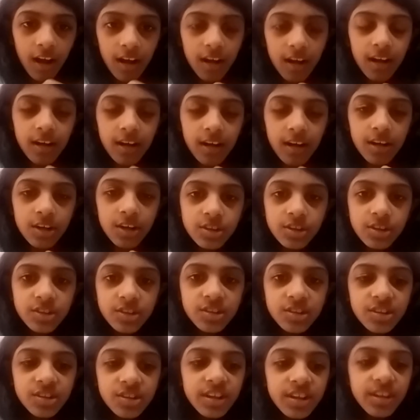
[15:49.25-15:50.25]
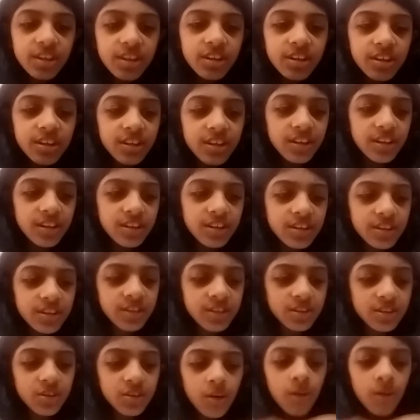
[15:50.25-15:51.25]
uh, she uh,
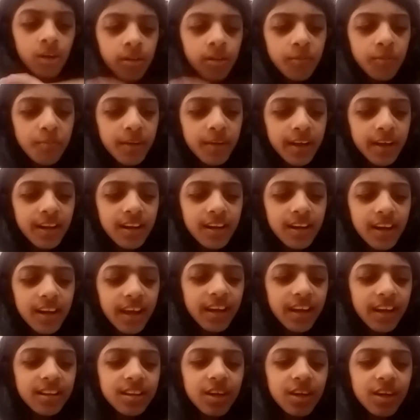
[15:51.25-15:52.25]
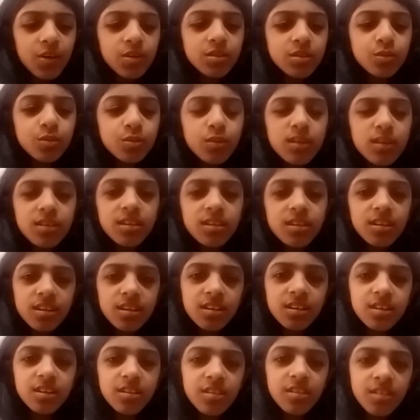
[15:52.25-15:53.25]
told me like there was one uh,